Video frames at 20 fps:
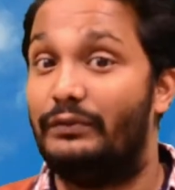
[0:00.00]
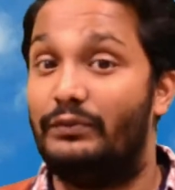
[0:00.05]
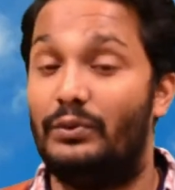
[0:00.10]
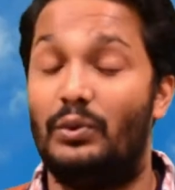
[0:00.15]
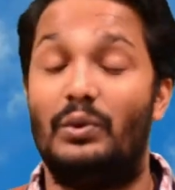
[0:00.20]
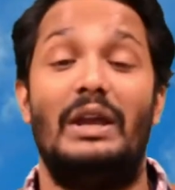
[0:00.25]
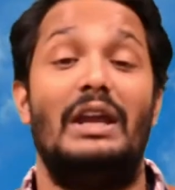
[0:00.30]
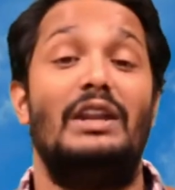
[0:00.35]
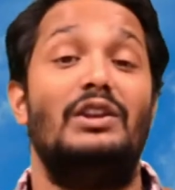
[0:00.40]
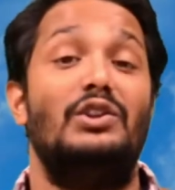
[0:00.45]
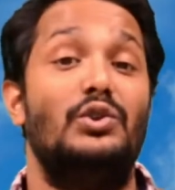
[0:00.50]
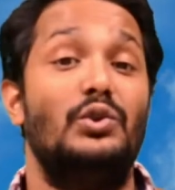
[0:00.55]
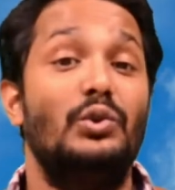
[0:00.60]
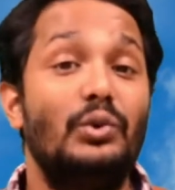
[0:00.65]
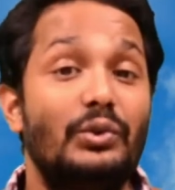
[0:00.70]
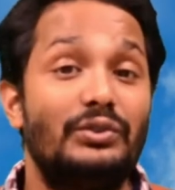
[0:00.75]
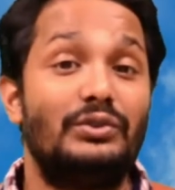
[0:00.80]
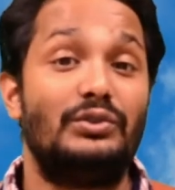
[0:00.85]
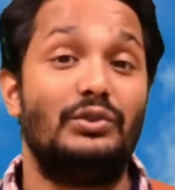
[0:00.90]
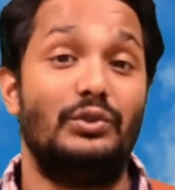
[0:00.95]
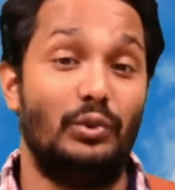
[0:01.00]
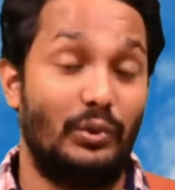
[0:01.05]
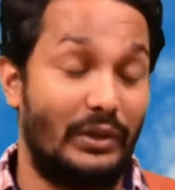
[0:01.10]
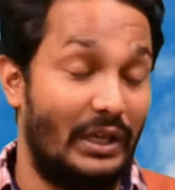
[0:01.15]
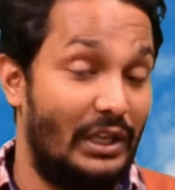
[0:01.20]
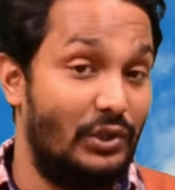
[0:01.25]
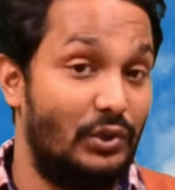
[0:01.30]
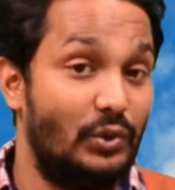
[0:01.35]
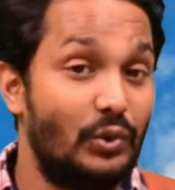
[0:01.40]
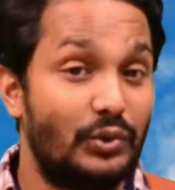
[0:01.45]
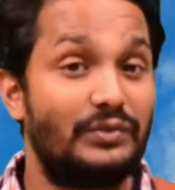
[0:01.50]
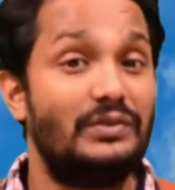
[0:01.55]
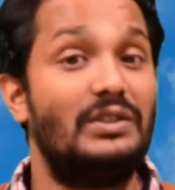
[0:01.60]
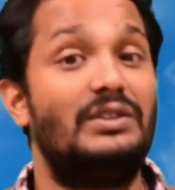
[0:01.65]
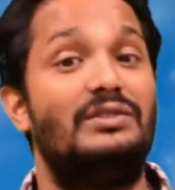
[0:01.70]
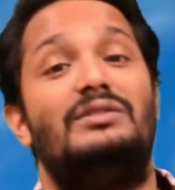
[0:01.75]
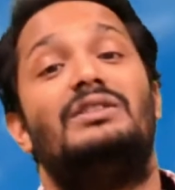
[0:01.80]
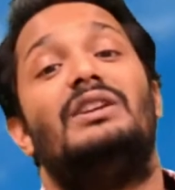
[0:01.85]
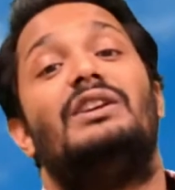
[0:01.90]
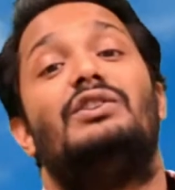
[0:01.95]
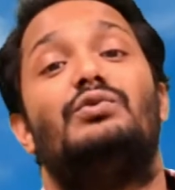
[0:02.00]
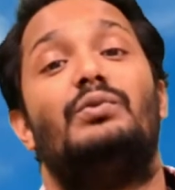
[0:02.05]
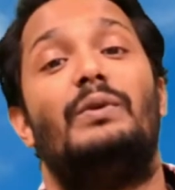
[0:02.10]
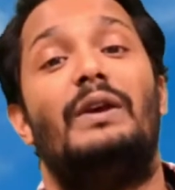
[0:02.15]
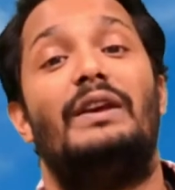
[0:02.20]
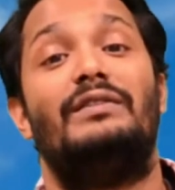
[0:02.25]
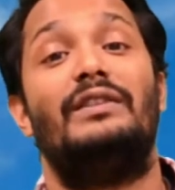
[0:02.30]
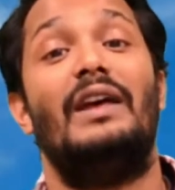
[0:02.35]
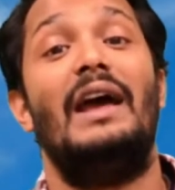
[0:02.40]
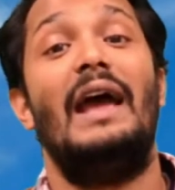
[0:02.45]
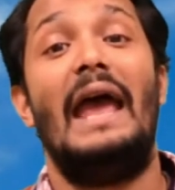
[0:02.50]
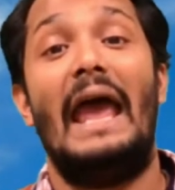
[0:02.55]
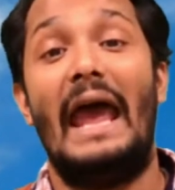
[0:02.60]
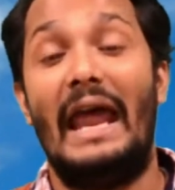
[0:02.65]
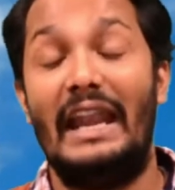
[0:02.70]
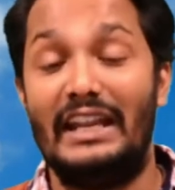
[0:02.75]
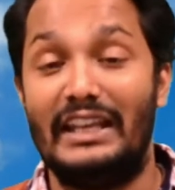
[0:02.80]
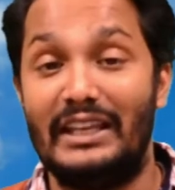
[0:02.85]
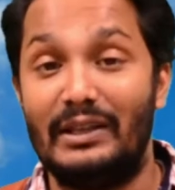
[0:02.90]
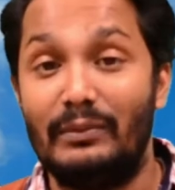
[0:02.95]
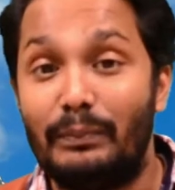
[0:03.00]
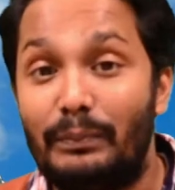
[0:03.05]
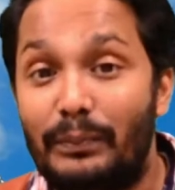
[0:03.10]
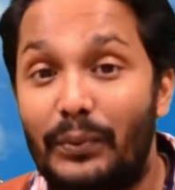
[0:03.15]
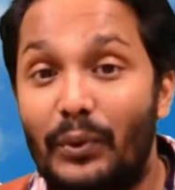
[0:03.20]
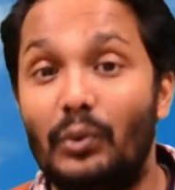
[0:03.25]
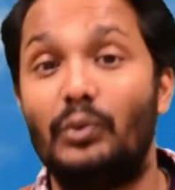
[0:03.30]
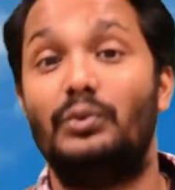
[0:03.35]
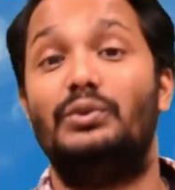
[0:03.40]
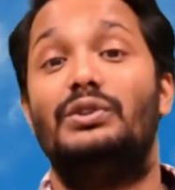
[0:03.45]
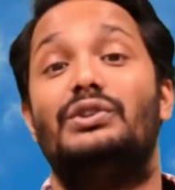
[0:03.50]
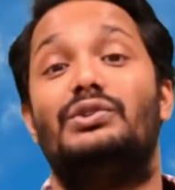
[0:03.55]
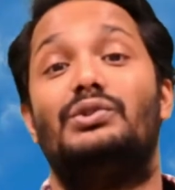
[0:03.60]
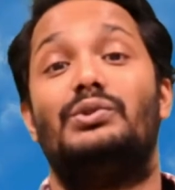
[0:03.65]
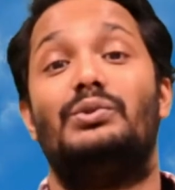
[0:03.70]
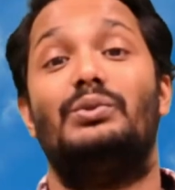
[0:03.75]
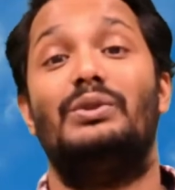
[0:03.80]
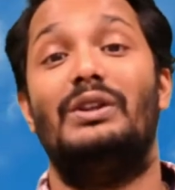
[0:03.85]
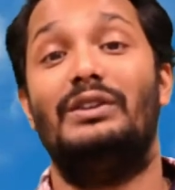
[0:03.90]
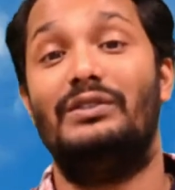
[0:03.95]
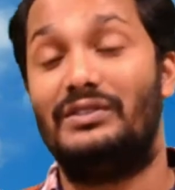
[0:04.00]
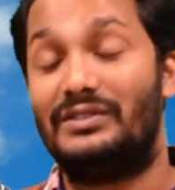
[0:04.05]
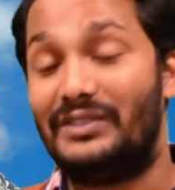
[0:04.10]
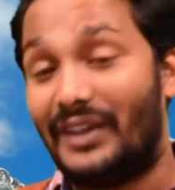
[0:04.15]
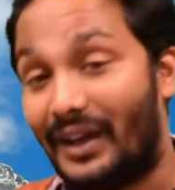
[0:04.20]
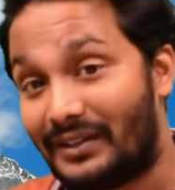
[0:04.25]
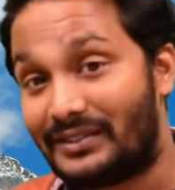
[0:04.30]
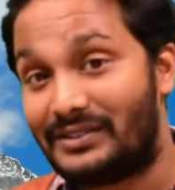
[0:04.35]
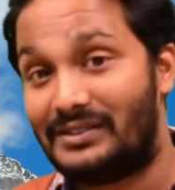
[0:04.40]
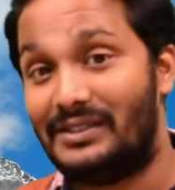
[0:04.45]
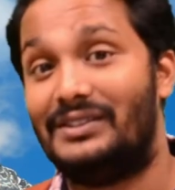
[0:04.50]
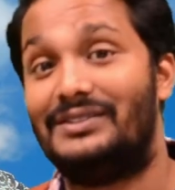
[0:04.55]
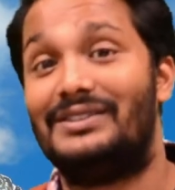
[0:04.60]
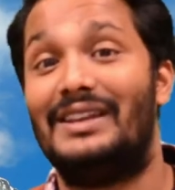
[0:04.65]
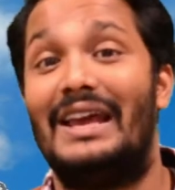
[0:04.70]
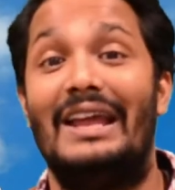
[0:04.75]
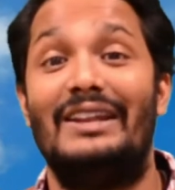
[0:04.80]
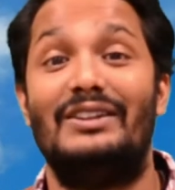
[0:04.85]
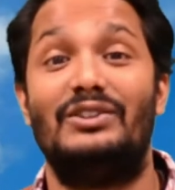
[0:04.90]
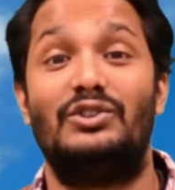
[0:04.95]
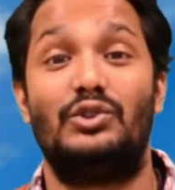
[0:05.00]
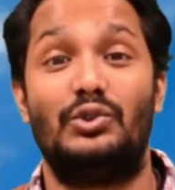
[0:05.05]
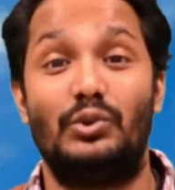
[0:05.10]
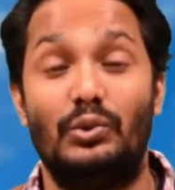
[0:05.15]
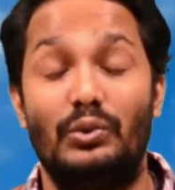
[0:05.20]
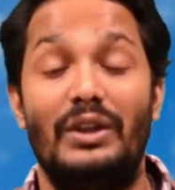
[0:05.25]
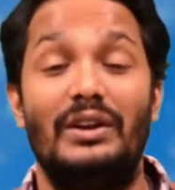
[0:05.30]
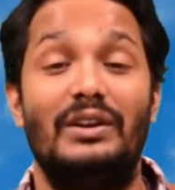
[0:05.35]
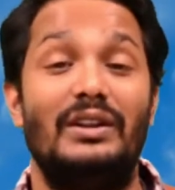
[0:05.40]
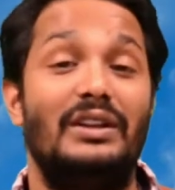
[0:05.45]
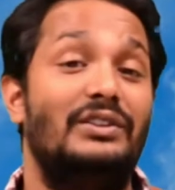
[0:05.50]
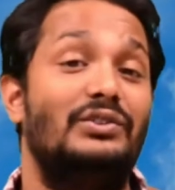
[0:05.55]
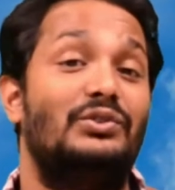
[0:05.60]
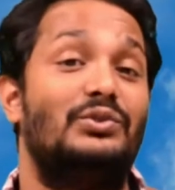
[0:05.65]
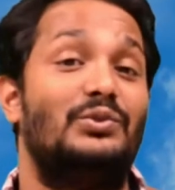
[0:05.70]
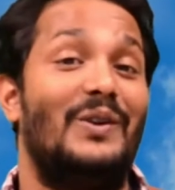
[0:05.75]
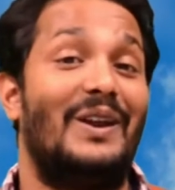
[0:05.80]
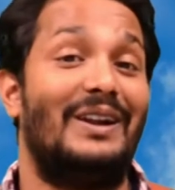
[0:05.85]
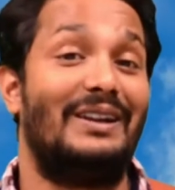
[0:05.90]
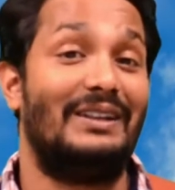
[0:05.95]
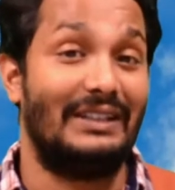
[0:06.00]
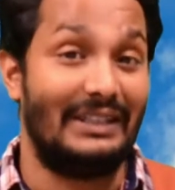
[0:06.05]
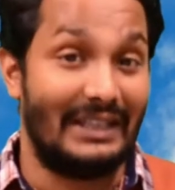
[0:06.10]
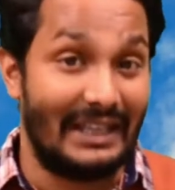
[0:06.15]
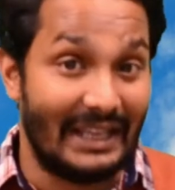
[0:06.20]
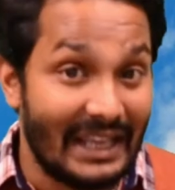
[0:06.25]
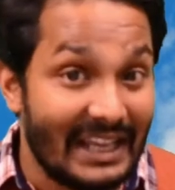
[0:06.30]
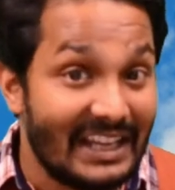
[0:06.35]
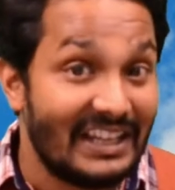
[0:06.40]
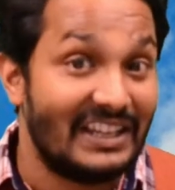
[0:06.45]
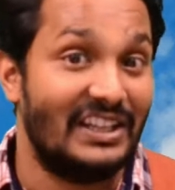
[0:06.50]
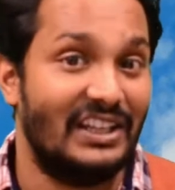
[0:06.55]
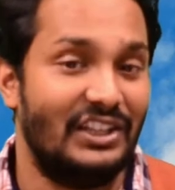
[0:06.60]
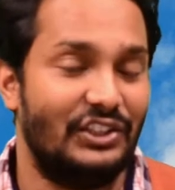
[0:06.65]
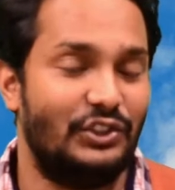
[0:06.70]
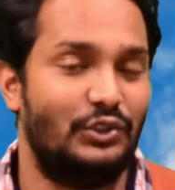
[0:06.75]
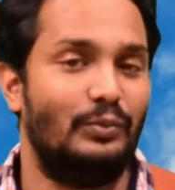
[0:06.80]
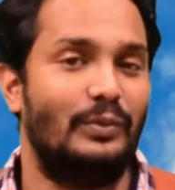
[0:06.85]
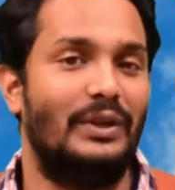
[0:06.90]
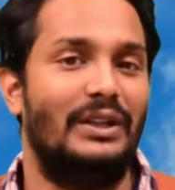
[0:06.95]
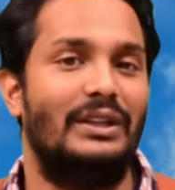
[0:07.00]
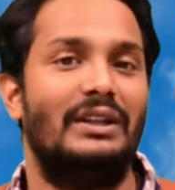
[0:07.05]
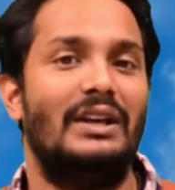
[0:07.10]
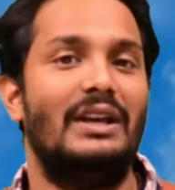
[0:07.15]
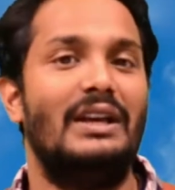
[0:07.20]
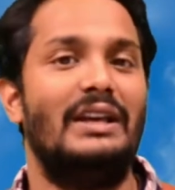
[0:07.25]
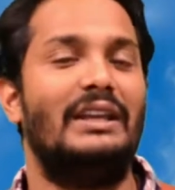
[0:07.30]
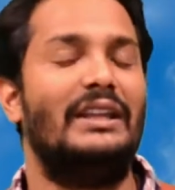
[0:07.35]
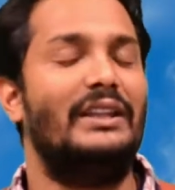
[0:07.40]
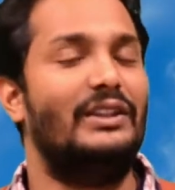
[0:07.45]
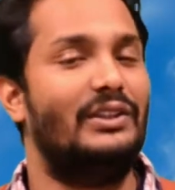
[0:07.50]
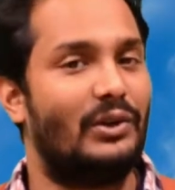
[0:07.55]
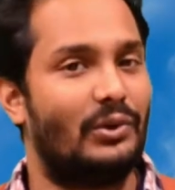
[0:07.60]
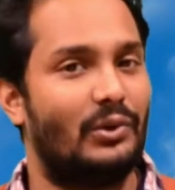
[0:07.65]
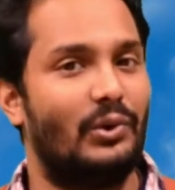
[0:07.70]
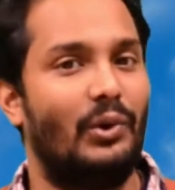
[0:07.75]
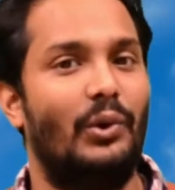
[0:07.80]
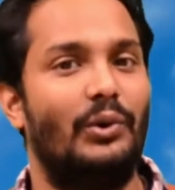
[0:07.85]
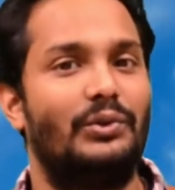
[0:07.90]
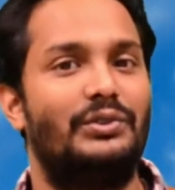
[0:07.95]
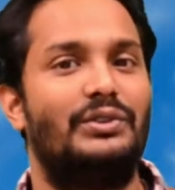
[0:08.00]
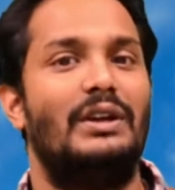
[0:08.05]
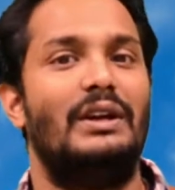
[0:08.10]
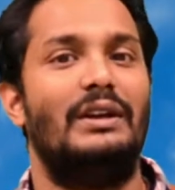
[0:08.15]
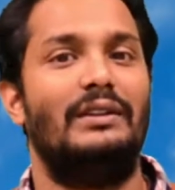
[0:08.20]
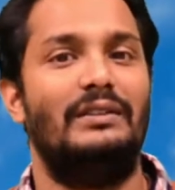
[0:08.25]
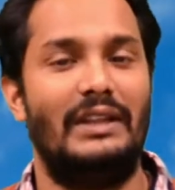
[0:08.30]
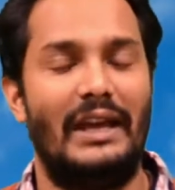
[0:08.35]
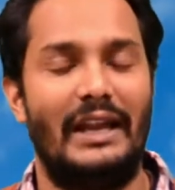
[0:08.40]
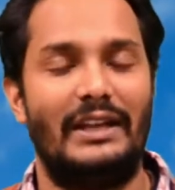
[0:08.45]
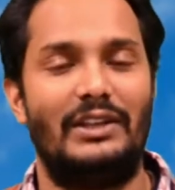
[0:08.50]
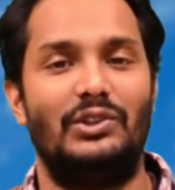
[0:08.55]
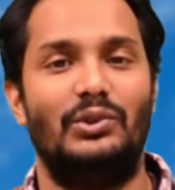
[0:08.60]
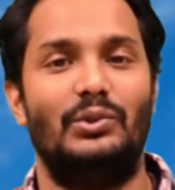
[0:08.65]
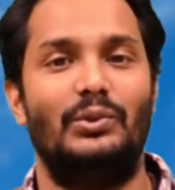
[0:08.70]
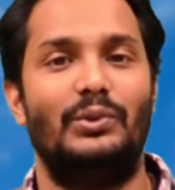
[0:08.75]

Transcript: can use these 6 ways and improve the student success and student instructor engagement in the course that you